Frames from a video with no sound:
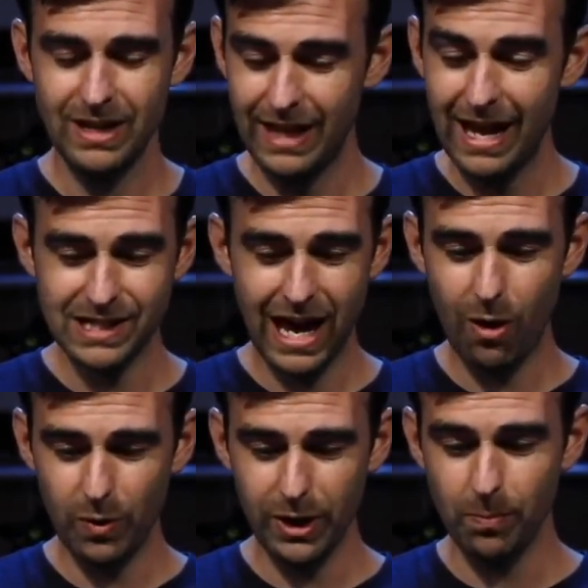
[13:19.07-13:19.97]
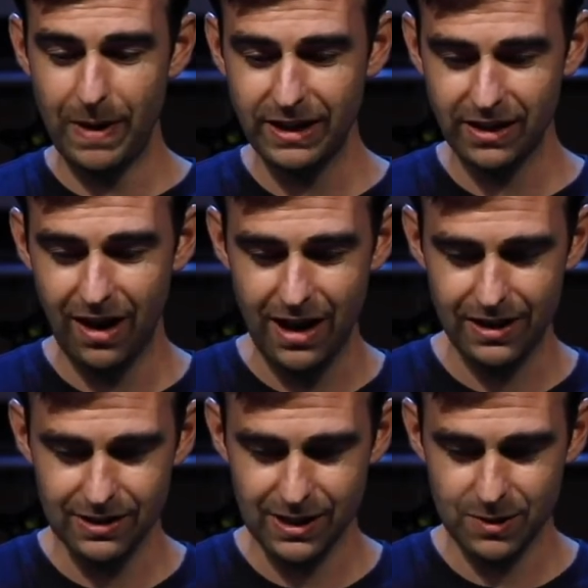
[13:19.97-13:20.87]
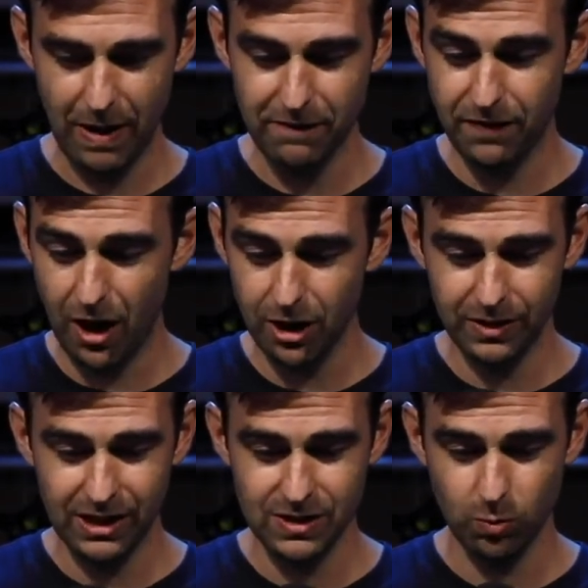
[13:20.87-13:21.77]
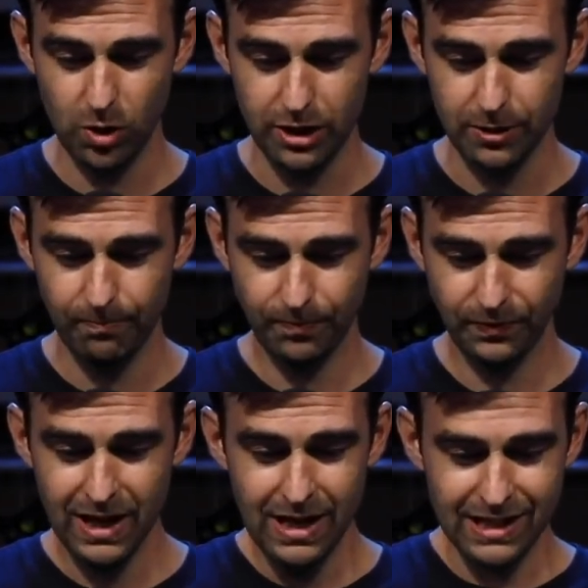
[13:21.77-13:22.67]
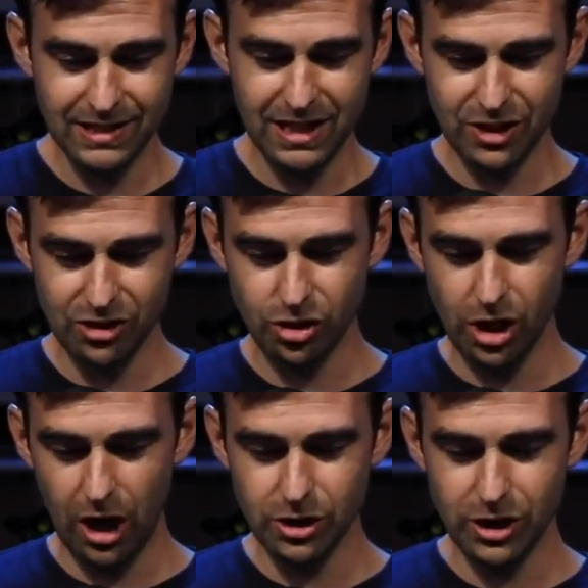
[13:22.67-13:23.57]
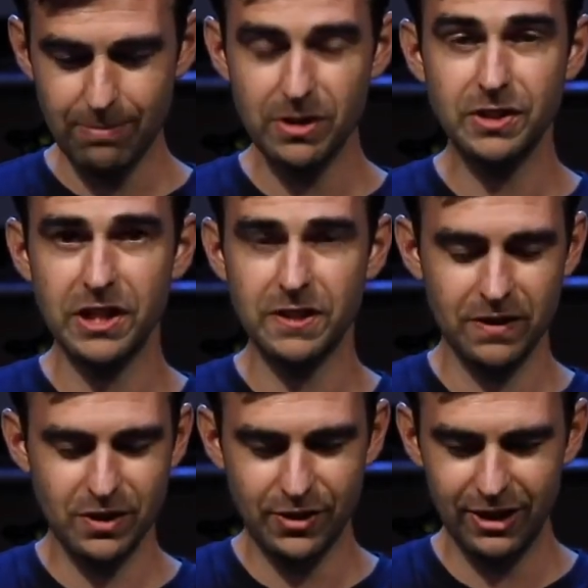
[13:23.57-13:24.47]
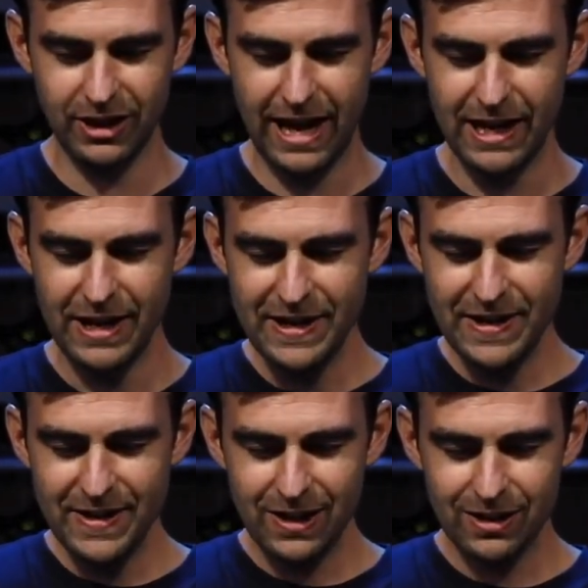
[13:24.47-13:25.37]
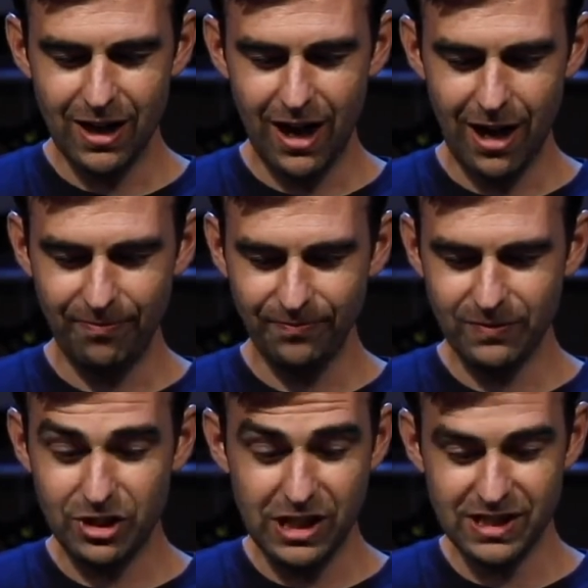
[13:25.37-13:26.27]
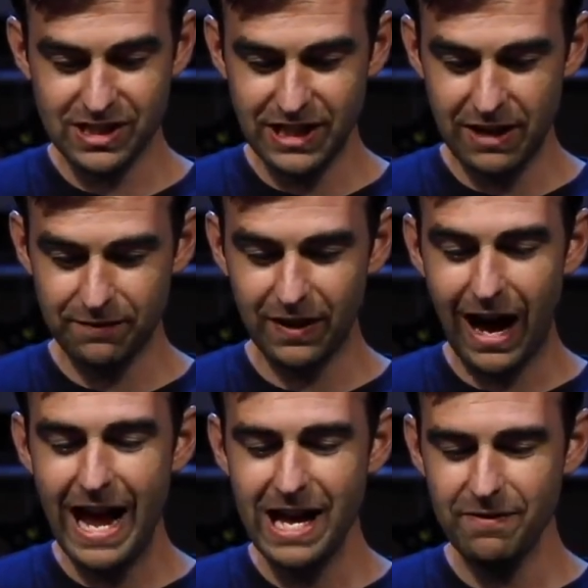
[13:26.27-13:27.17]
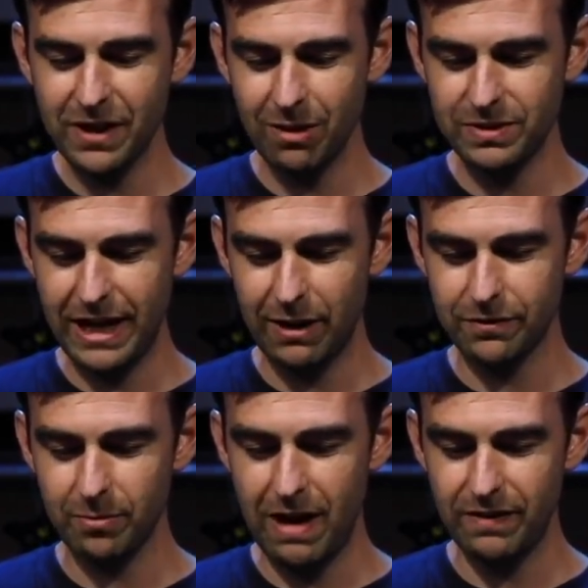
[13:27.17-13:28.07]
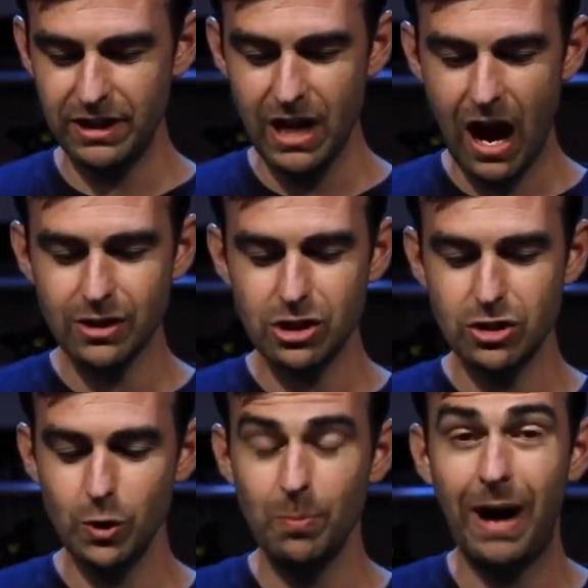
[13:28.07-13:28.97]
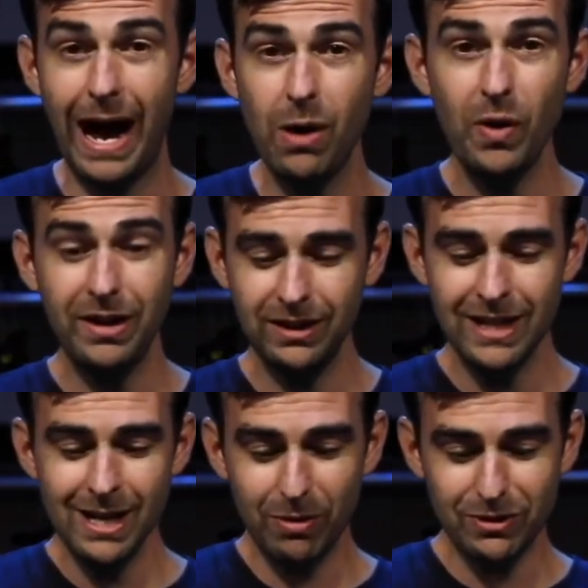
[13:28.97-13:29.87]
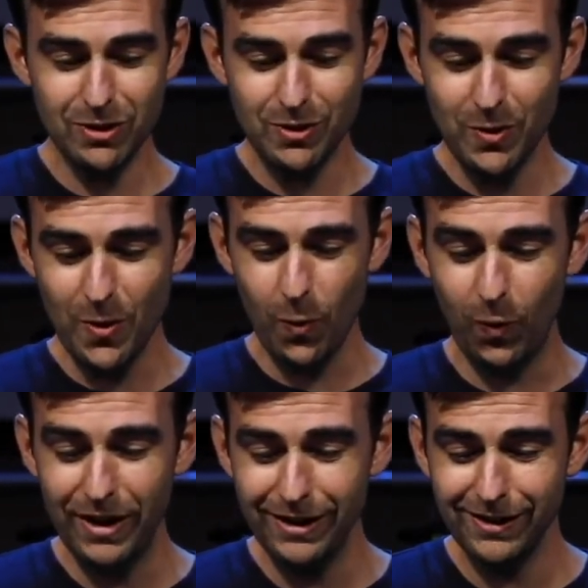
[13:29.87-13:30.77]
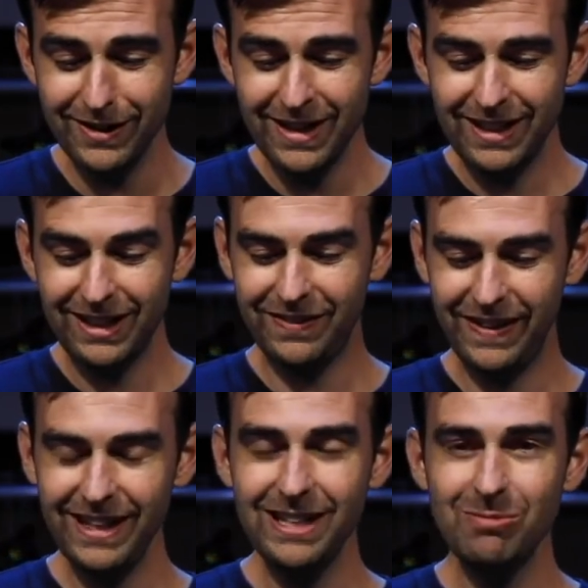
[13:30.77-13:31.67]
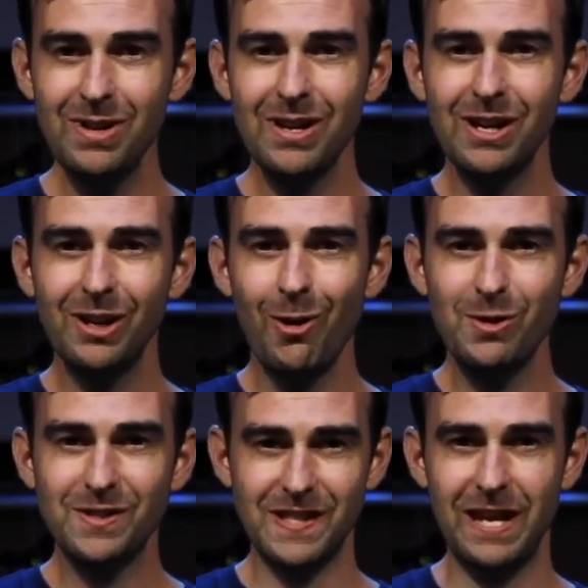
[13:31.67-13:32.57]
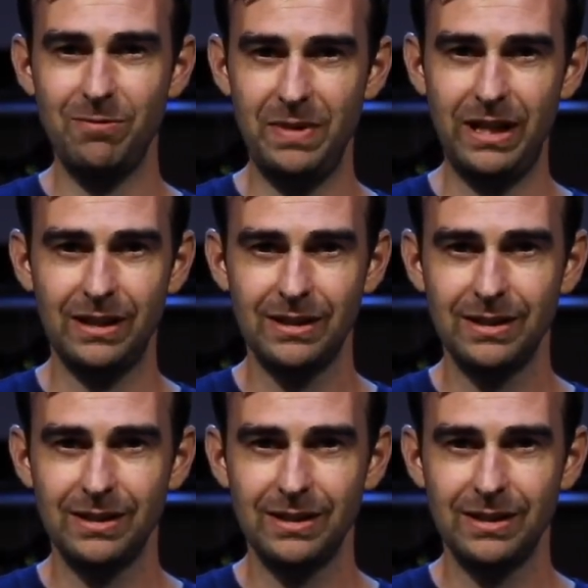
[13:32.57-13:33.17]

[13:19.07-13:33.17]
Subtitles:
That's how we obey God, is by following his word. It says in John chapter 6, verse 38, Jesus said, "For I have come down from heaven not to do my will, but to do the will of him who sent me."